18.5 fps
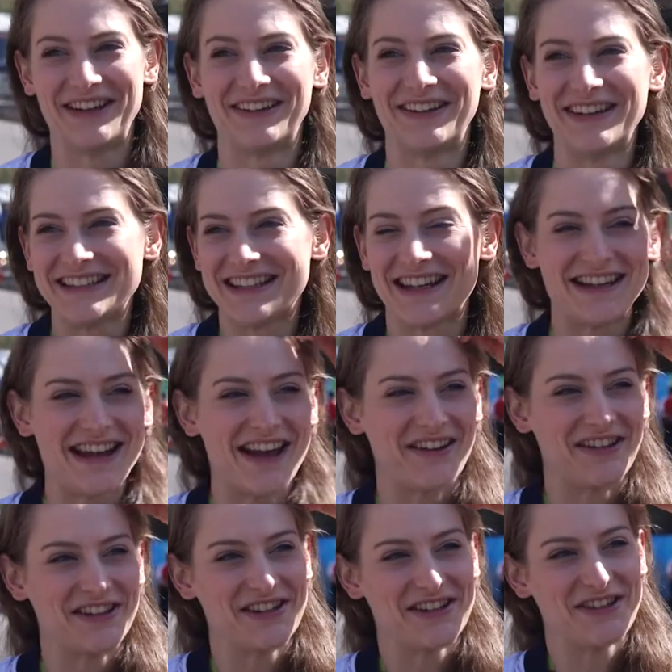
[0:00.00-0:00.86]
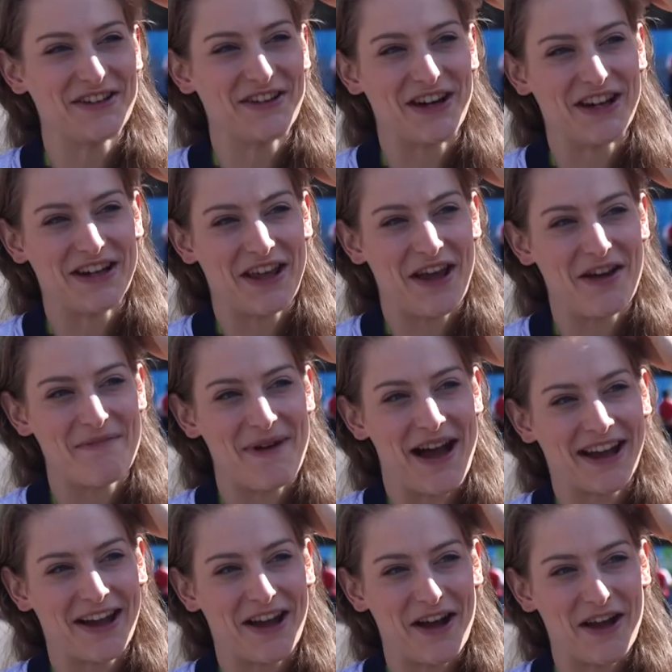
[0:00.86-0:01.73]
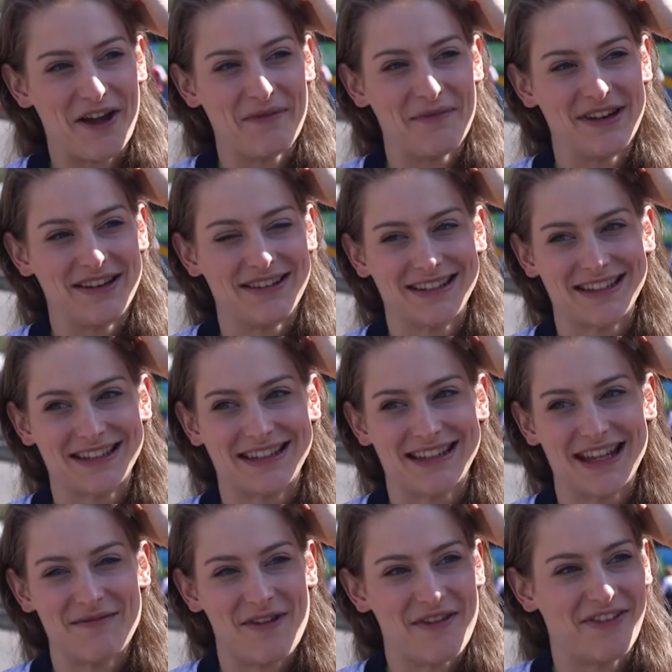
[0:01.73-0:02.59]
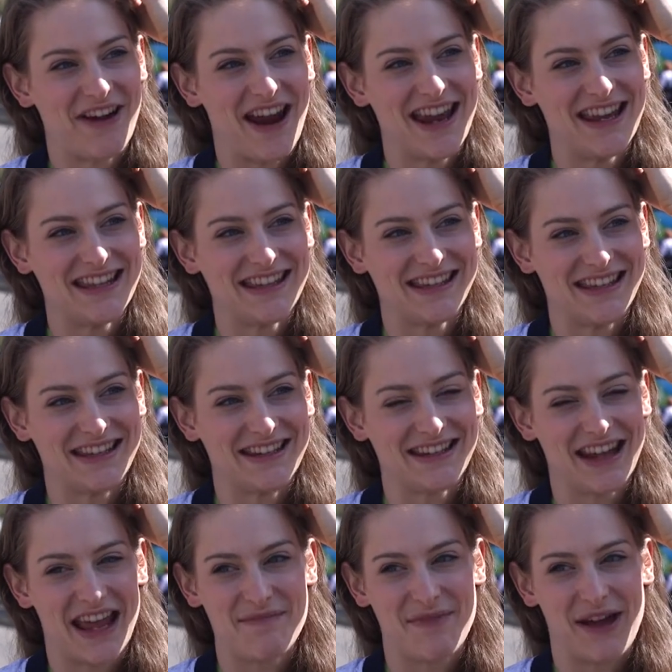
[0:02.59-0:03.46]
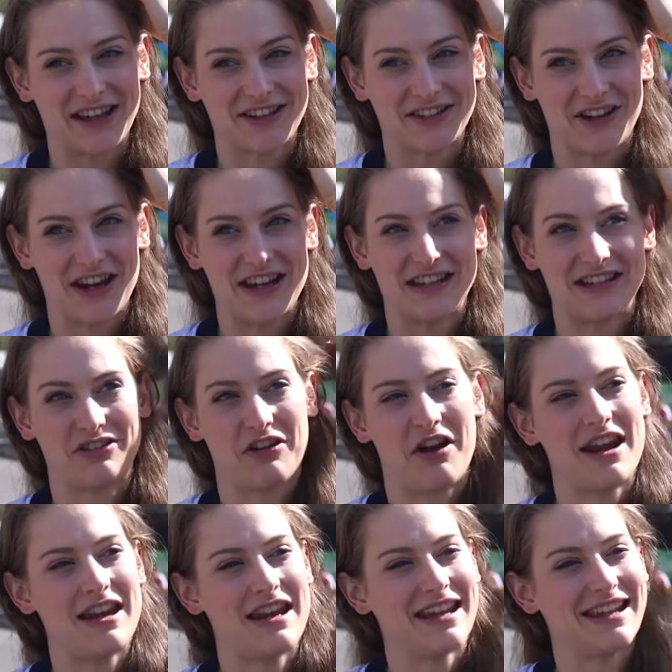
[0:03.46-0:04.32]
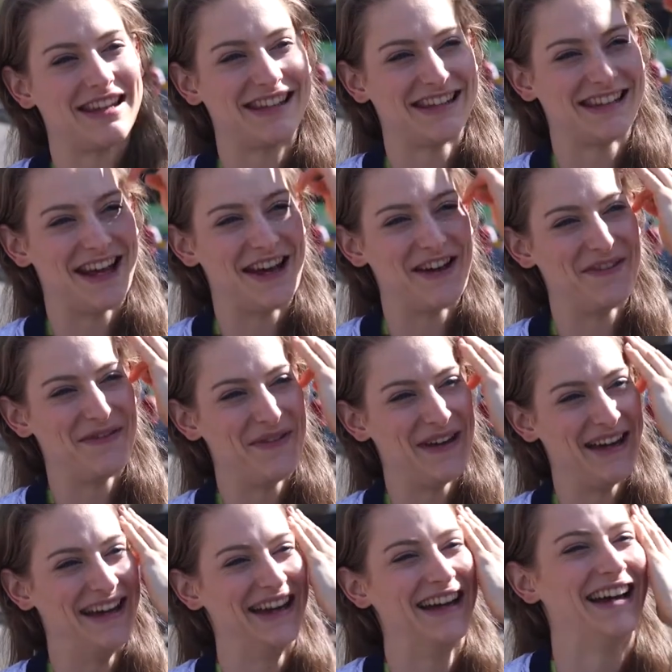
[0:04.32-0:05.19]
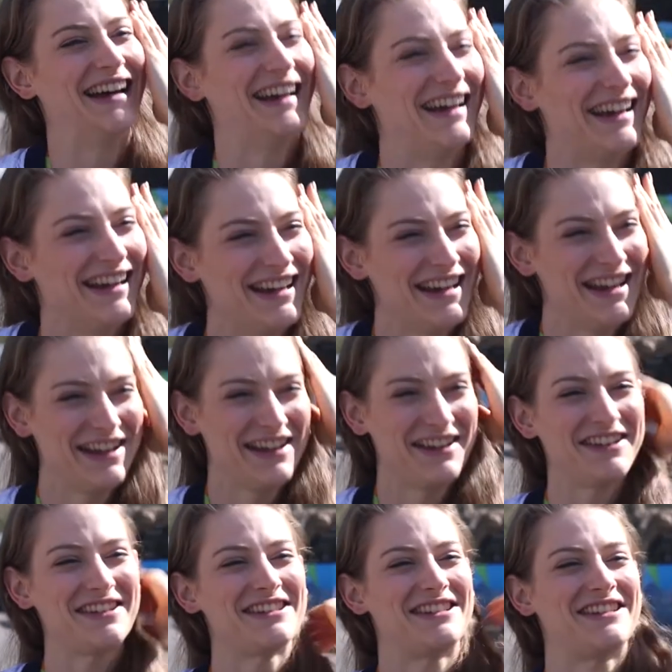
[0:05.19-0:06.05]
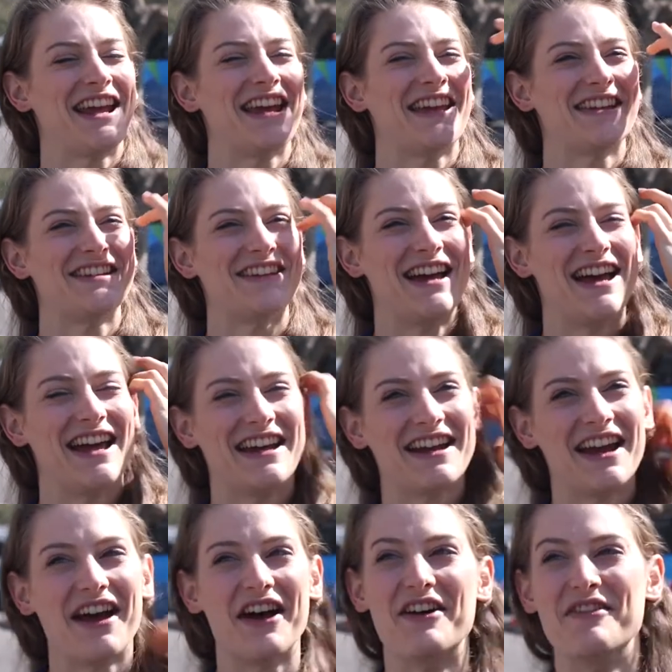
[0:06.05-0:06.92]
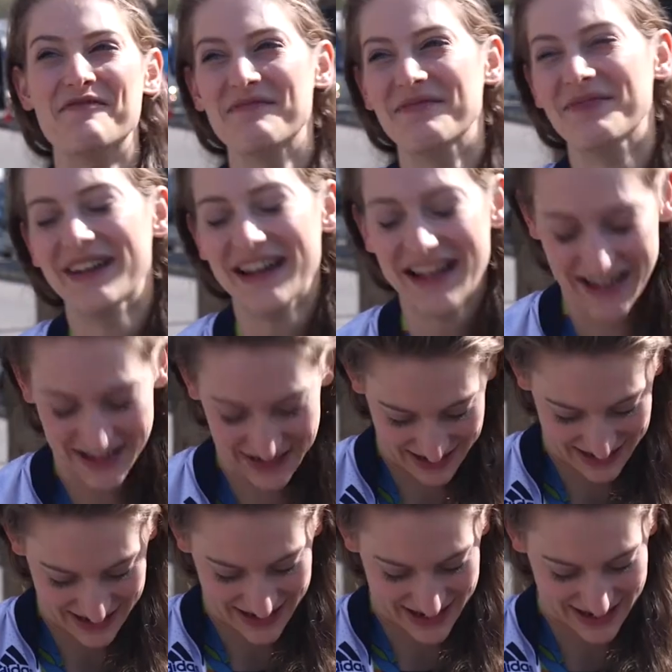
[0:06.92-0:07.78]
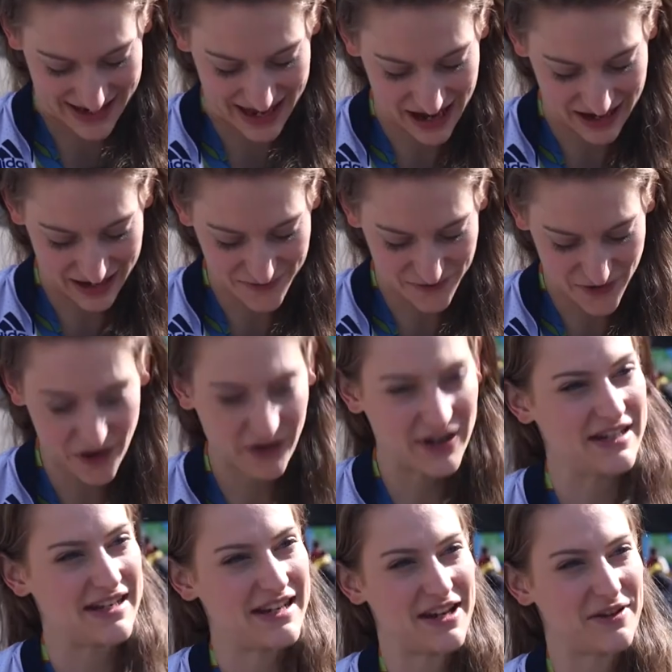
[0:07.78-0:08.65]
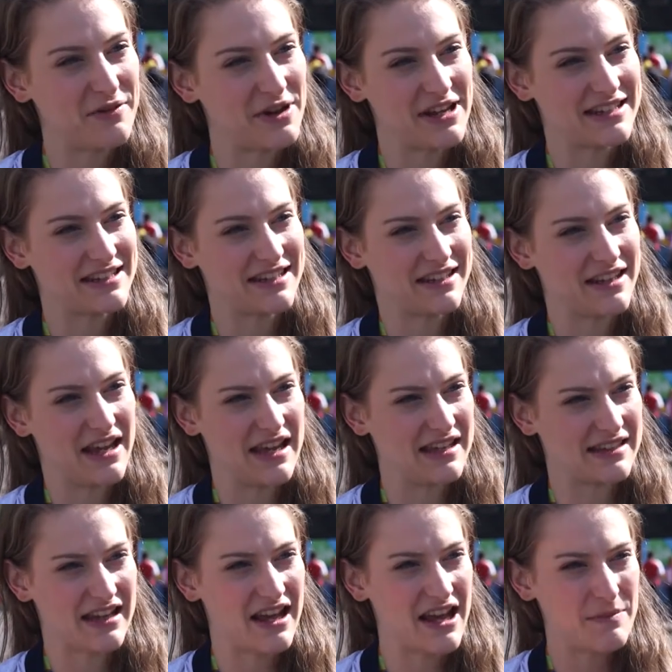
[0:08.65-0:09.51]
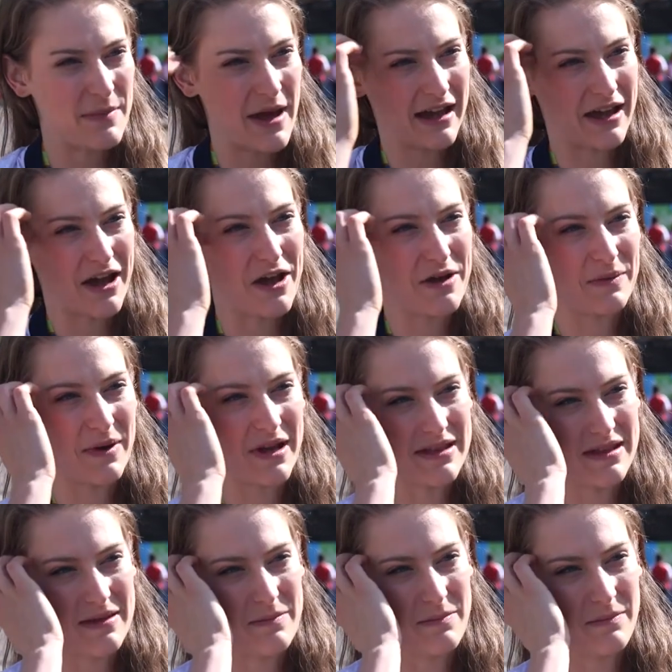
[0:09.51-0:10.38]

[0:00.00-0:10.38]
know, I don't know, I just thought I'd go back home and just see my friends and get back straight into training and stuff. Just shaking your head. Yeah, I have no idea what it's like back home. Like,